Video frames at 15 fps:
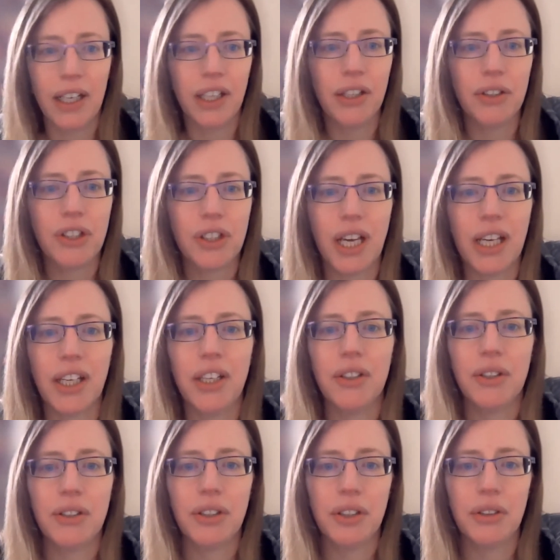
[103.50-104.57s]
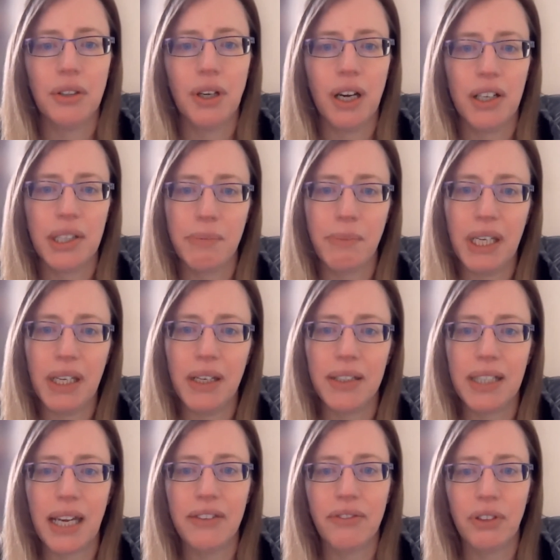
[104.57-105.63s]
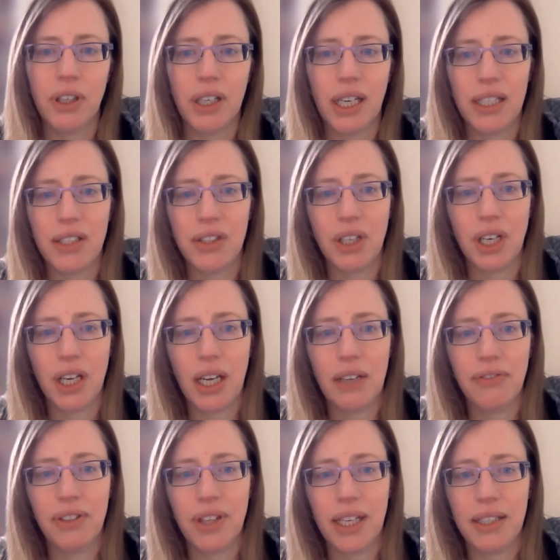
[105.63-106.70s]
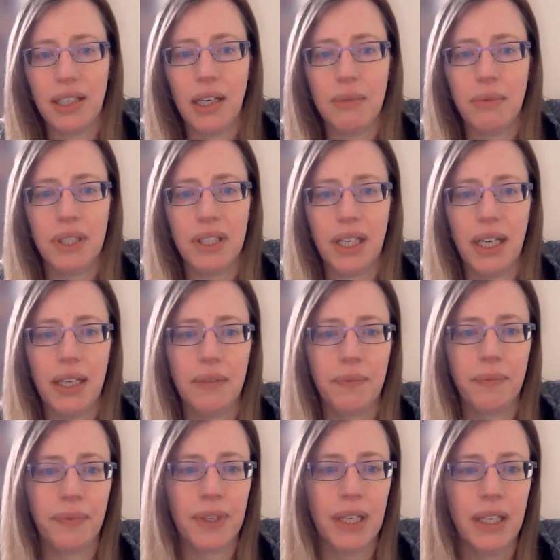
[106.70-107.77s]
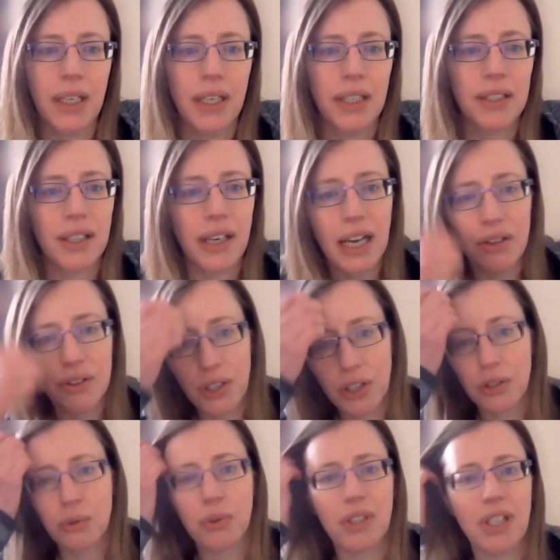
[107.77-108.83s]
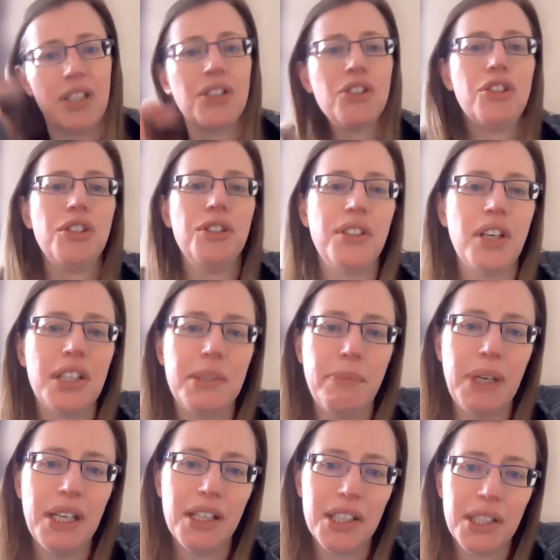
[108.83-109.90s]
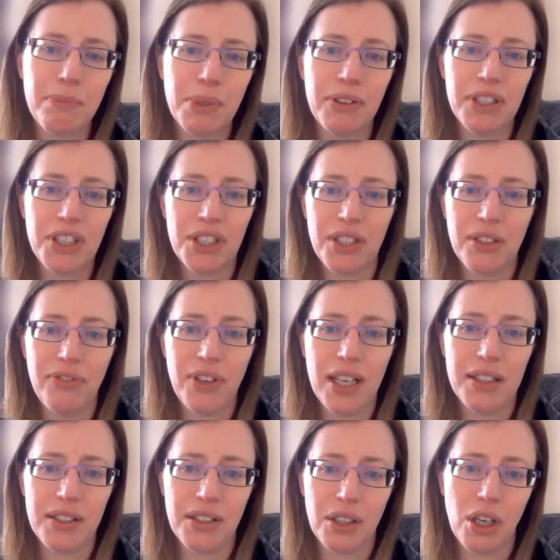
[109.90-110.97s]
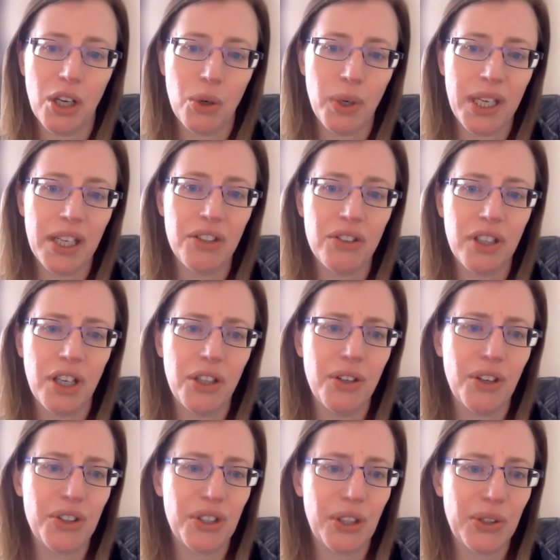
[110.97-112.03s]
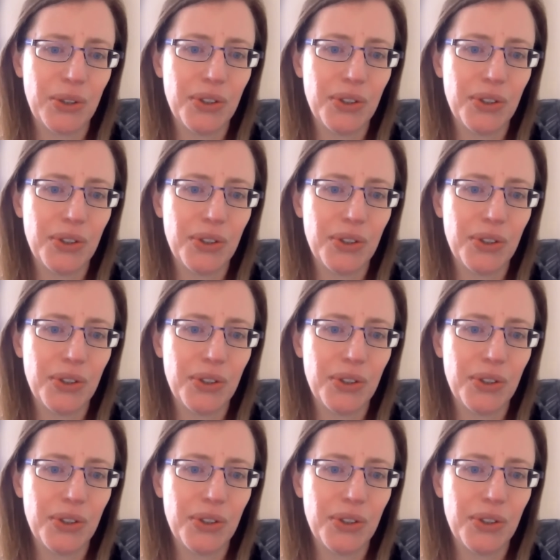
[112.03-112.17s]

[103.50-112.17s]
And a huge thank you to our speakers and for our guest chair for their time today. So now Donald will introduce our speakers, but just a quick intro on Donald.